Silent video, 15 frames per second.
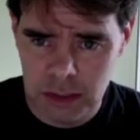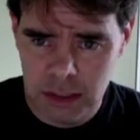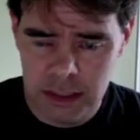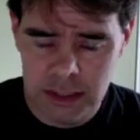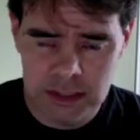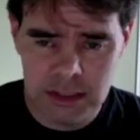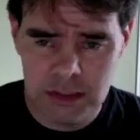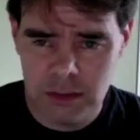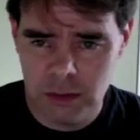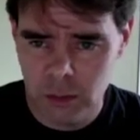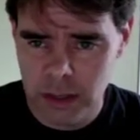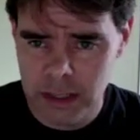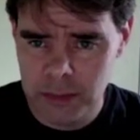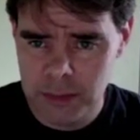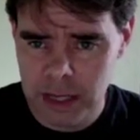Is it the
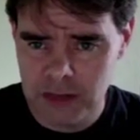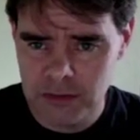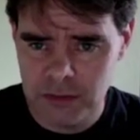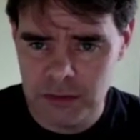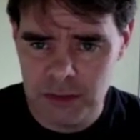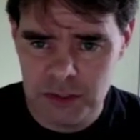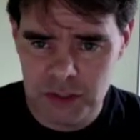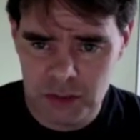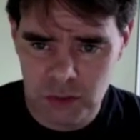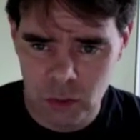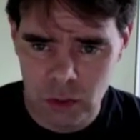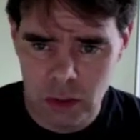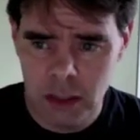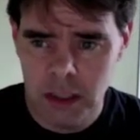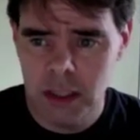right match for their
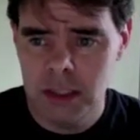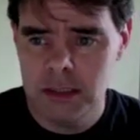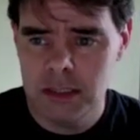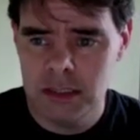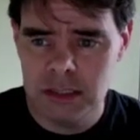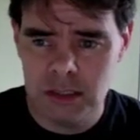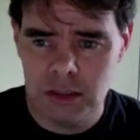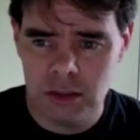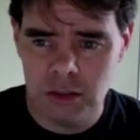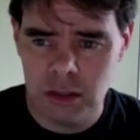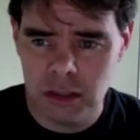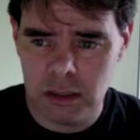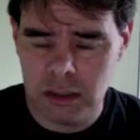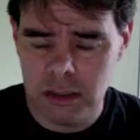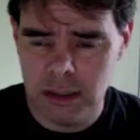store? Does it
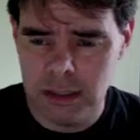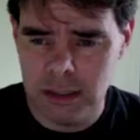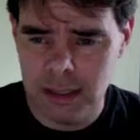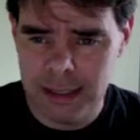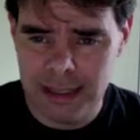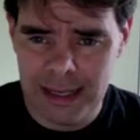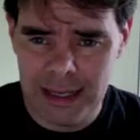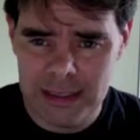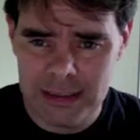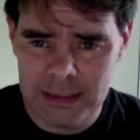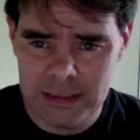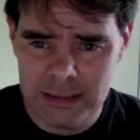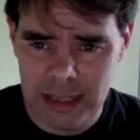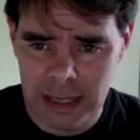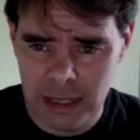look like it has
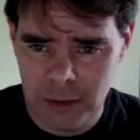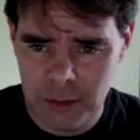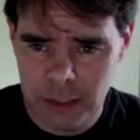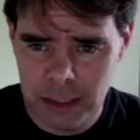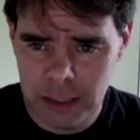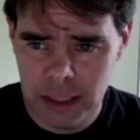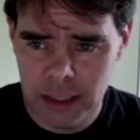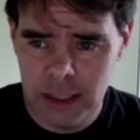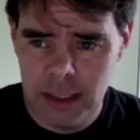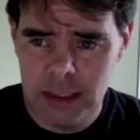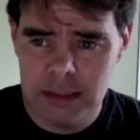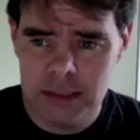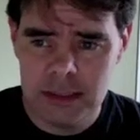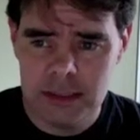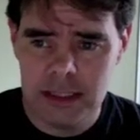integrity?
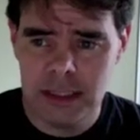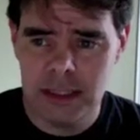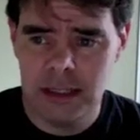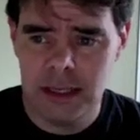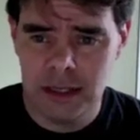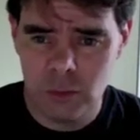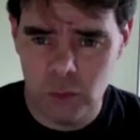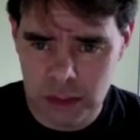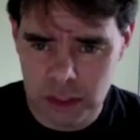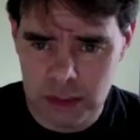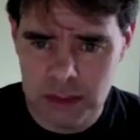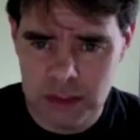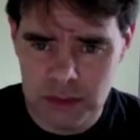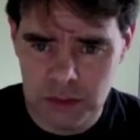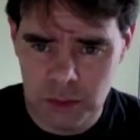Does it connect with the
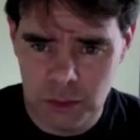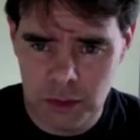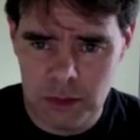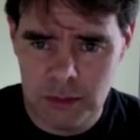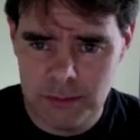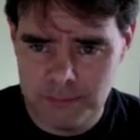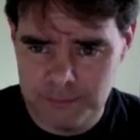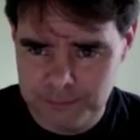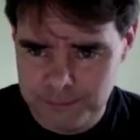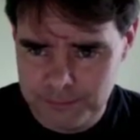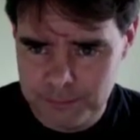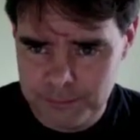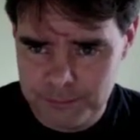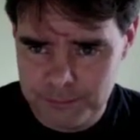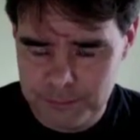consumer?
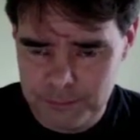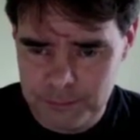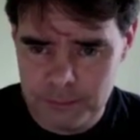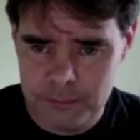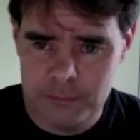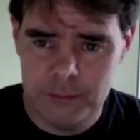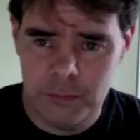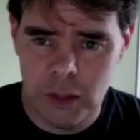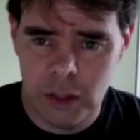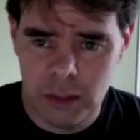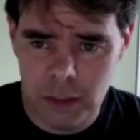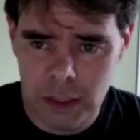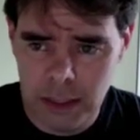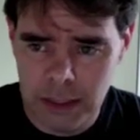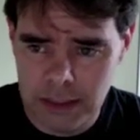
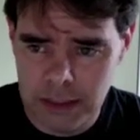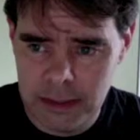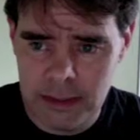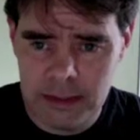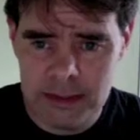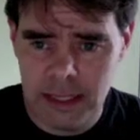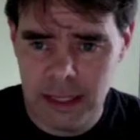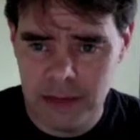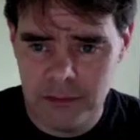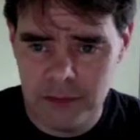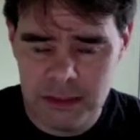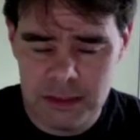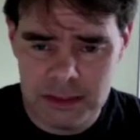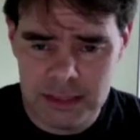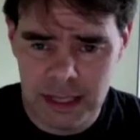Bottom line. And does it
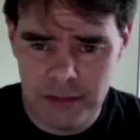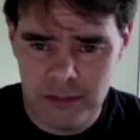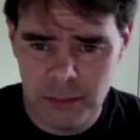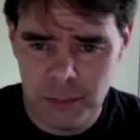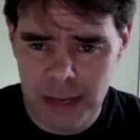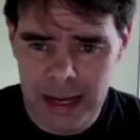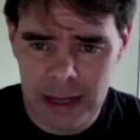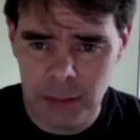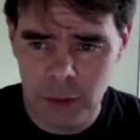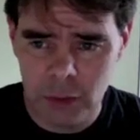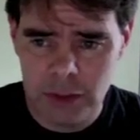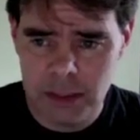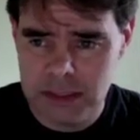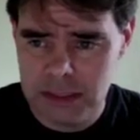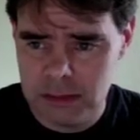have a
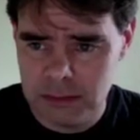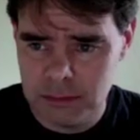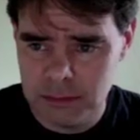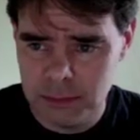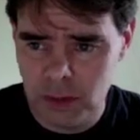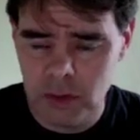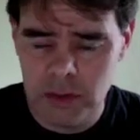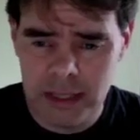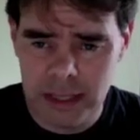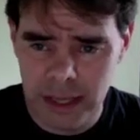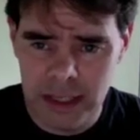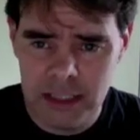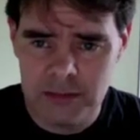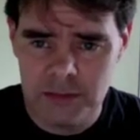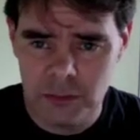backbone? Does it build a
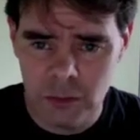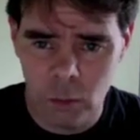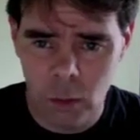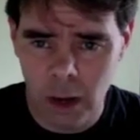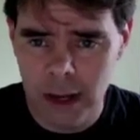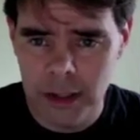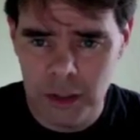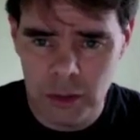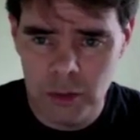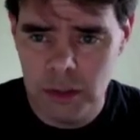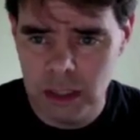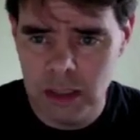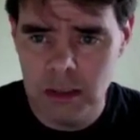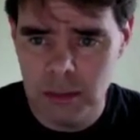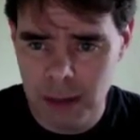case for why you
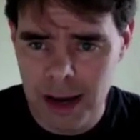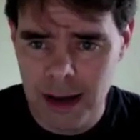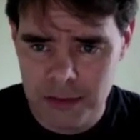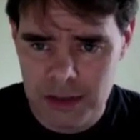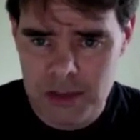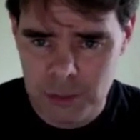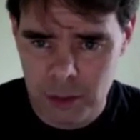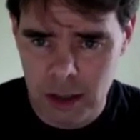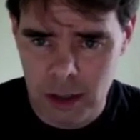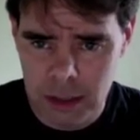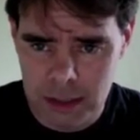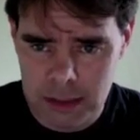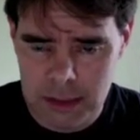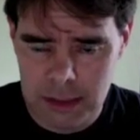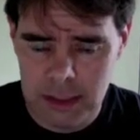need to buy this
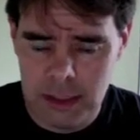product?